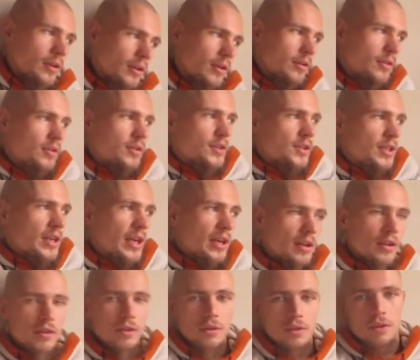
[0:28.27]
it
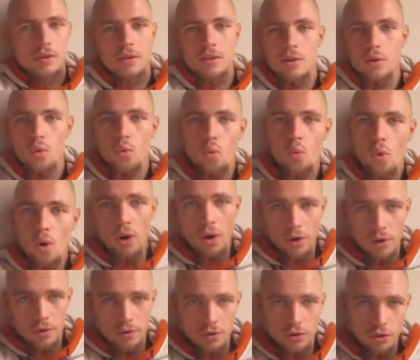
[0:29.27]
stayed in the
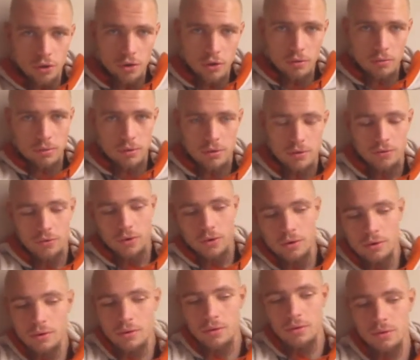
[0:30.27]
wardrobe
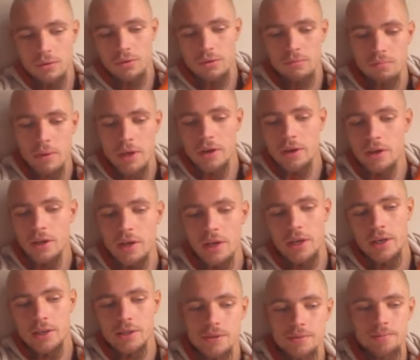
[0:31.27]
for many
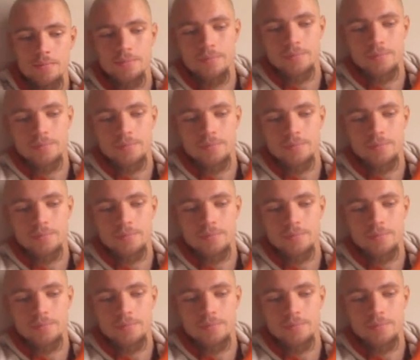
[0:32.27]
years.